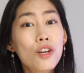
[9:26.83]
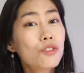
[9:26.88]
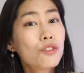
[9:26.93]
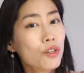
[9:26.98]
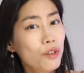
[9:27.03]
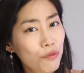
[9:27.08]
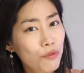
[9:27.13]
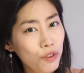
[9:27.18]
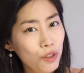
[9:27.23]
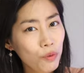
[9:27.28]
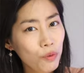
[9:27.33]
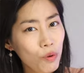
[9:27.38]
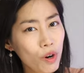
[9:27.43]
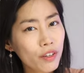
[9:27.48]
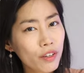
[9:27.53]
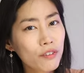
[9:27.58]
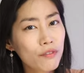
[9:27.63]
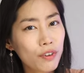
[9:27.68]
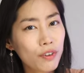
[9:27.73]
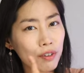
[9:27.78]
So if you
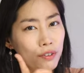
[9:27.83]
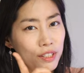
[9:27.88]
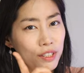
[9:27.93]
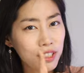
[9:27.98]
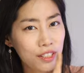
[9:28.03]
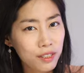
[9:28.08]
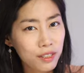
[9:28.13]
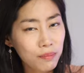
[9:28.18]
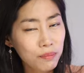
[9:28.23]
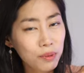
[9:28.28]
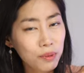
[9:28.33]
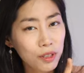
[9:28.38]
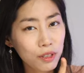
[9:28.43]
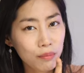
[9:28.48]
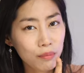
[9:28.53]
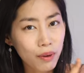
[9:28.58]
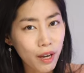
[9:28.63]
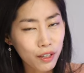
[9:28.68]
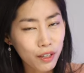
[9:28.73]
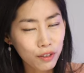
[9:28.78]
want a very simple
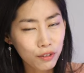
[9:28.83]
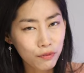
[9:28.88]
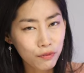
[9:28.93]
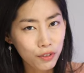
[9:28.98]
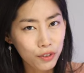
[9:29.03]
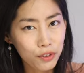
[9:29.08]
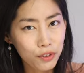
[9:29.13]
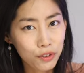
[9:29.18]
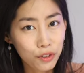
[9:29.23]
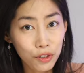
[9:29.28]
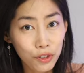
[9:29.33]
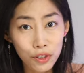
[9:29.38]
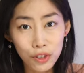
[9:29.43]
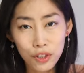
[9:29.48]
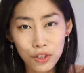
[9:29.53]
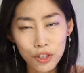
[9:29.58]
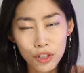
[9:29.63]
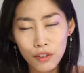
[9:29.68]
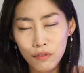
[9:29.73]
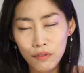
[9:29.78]
microphone
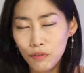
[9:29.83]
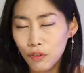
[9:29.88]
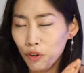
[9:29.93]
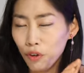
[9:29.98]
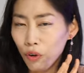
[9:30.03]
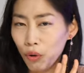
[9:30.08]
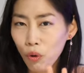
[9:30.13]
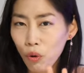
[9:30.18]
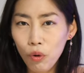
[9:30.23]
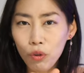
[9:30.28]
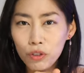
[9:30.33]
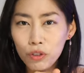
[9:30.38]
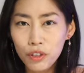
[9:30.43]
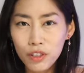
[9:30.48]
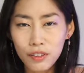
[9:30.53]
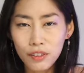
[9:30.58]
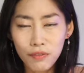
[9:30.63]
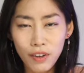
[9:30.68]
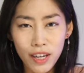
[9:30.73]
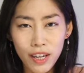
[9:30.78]
solution for all your
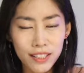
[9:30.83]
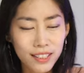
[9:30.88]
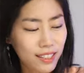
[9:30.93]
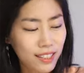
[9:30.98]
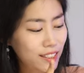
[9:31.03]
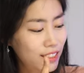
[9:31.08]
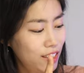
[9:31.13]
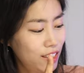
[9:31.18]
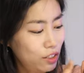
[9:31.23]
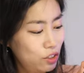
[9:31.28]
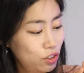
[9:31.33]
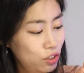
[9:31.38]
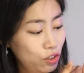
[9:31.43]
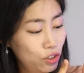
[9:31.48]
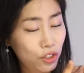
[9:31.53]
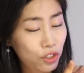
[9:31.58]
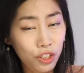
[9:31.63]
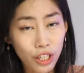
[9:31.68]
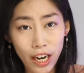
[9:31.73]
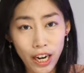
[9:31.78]
devices, then do
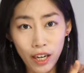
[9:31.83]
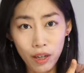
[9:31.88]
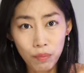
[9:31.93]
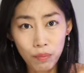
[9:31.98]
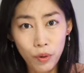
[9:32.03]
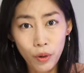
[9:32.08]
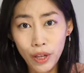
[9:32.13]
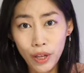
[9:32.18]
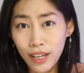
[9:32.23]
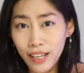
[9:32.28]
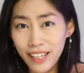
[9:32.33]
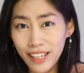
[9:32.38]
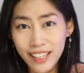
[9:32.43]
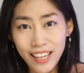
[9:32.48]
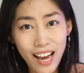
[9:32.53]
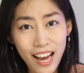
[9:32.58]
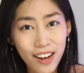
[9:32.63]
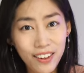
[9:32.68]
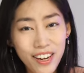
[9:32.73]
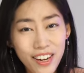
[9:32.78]
check Boyalink
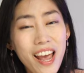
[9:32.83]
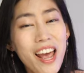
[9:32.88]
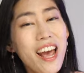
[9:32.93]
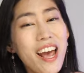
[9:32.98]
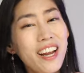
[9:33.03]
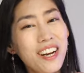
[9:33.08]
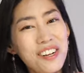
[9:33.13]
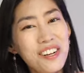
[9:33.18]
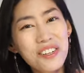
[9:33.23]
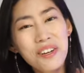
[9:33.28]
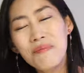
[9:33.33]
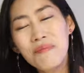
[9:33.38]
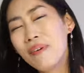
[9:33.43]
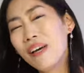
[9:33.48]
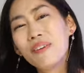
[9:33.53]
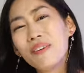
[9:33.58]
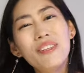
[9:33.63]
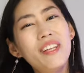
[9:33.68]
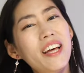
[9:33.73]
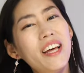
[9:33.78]
out. And I'll come
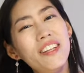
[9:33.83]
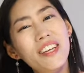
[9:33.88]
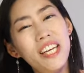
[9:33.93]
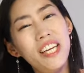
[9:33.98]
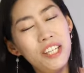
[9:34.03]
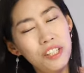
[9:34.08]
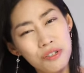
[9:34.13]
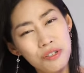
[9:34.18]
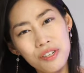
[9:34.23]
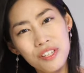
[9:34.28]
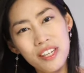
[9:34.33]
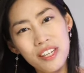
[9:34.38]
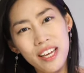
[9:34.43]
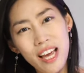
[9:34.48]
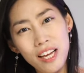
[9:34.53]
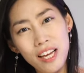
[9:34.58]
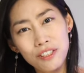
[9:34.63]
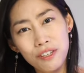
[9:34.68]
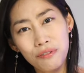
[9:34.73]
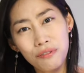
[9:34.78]
back with other interesting
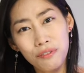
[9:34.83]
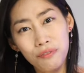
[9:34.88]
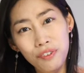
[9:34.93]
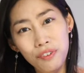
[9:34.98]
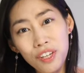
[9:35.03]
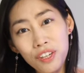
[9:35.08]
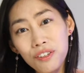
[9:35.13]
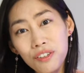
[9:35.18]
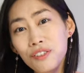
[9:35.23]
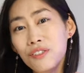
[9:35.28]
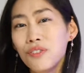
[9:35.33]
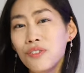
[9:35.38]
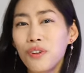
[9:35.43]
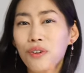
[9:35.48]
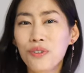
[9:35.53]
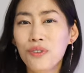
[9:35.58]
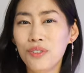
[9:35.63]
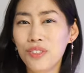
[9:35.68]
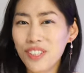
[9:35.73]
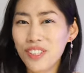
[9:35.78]
gadget reviews.
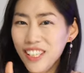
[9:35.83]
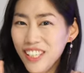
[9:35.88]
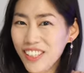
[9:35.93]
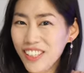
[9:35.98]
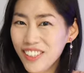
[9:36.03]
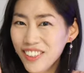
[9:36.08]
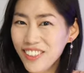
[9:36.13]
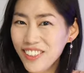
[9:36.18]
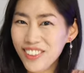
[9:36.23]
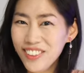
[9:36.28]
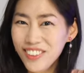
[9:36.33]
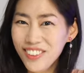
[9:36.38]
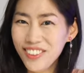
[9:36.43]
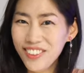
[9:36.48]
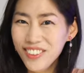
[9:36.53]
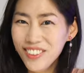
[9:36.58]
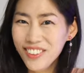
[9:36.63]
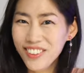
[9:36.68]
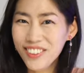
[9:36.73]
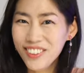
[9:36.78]
So see you!